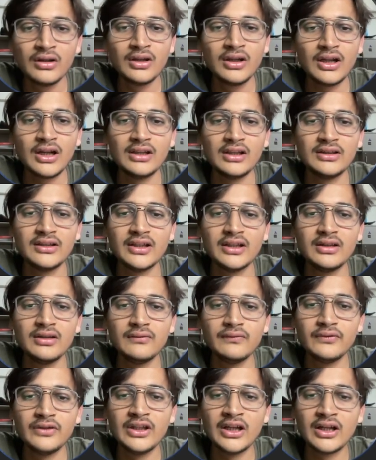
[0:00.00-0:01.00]
And then
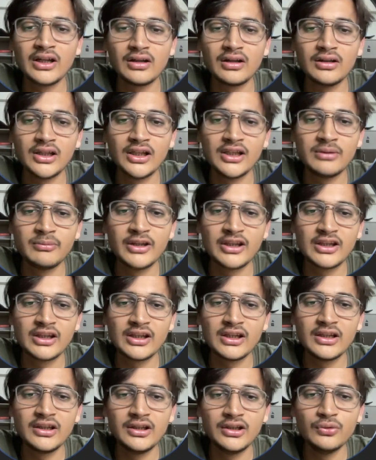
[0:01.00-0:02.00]
we are like
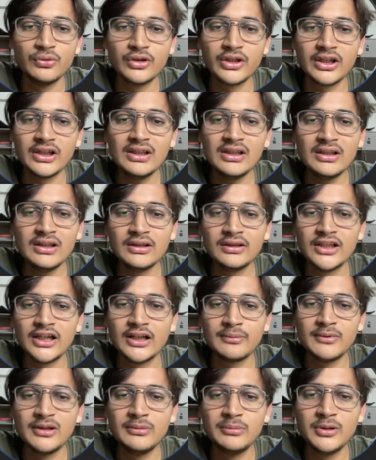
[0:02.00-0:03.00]
making a new tail that
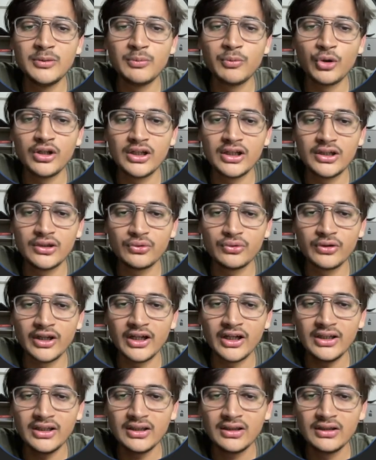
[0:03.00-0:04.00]
will be pointing to
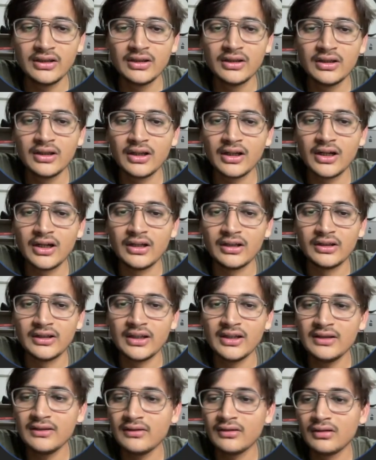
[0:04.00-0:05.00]
head, and
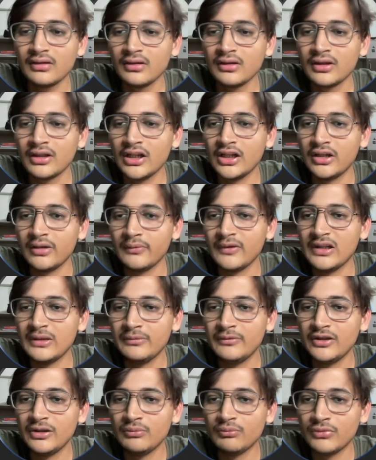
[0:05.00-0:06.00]
then it will
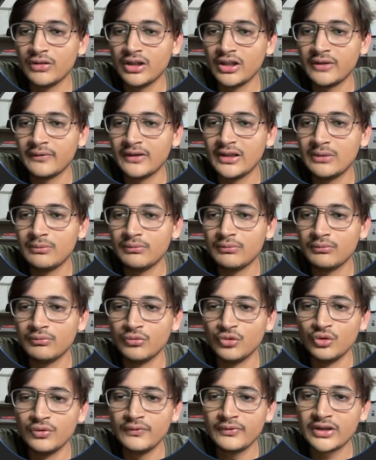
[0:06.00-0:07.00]

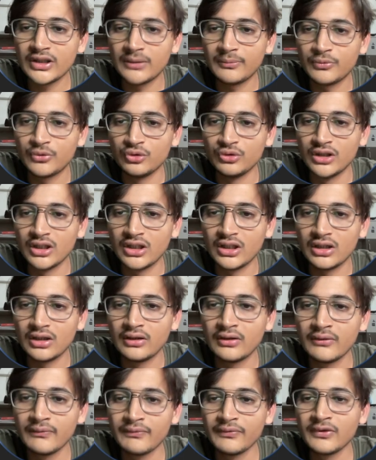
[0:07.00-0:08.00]
moves up to the
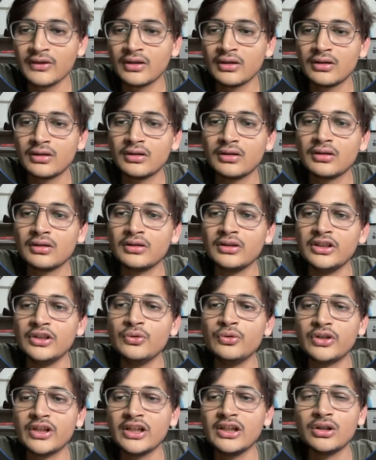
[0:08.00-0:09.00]

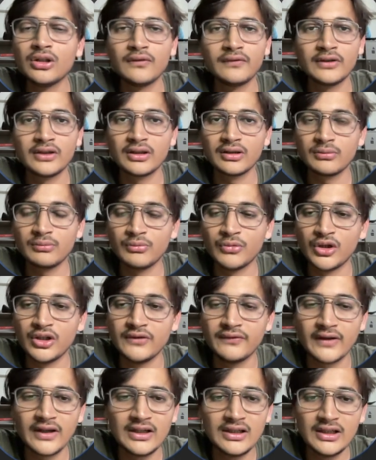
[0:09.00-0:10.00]
new tail of our
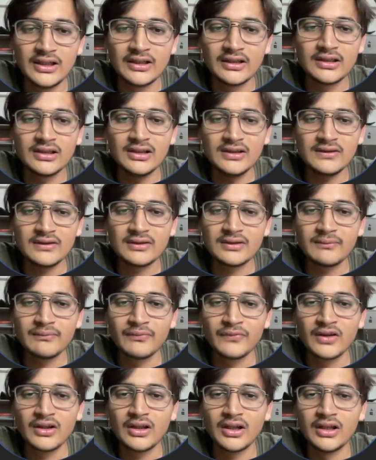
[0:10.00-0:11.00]
modified linked list.
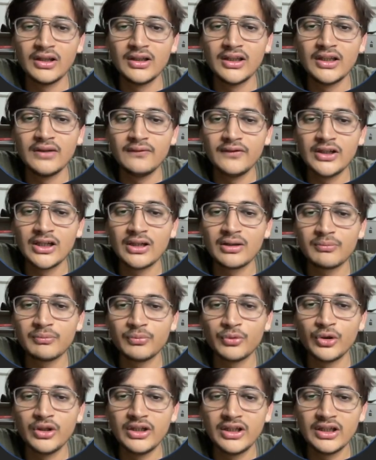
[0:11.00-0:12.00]
And then we are
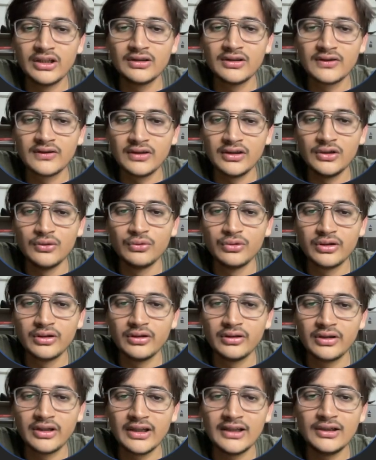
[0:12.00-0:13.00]
pointing this new
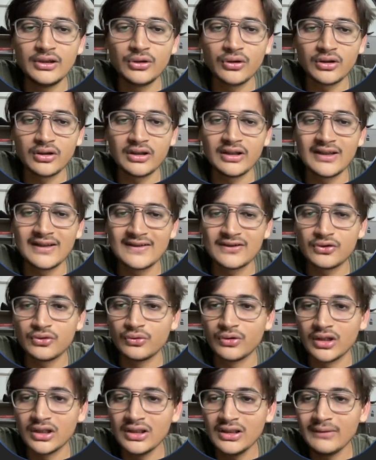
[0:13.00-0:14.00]
tail dot next to
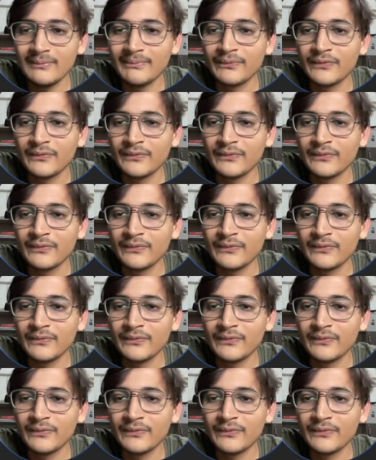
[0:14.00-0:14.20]
null.